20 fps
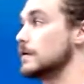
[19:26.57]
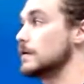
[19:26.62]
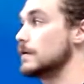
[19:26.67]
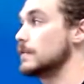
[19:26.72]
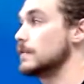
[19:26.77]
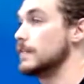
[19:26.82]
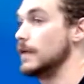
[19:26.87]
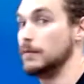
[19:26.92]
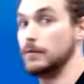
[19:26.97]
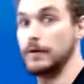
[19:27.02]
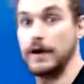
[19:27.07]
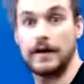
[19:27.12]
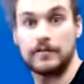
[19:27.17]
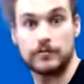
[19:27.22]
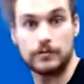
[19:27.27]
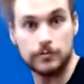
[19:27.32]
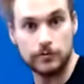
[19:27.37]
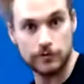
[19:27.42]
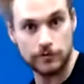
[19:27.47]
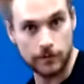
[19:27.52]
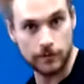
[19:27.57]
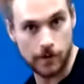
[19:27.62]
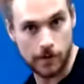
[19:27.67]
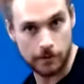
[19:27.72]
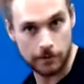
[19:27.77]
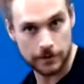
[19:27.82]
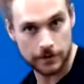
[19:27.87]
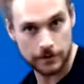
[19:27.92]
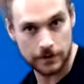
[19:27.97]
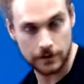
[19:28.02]
then we'll have to move
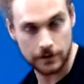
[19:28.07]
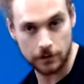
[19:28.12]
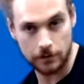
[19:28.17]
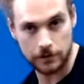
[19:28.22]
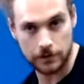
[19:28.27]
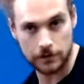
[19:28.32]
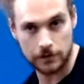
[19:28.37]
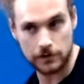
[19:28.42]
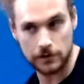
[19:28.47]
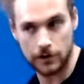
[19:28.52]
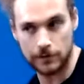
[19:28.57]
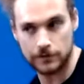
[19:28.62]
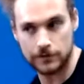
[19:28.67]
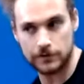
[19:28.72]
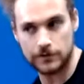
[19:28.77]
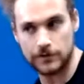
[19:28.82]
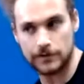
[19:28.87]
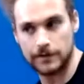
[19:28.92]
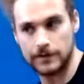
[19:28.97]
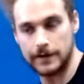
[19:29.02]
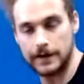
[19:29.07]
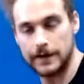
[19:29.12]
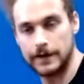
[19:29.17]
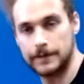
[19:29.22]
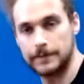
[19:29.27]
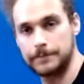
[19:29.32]
forward and go a little closer to the leg.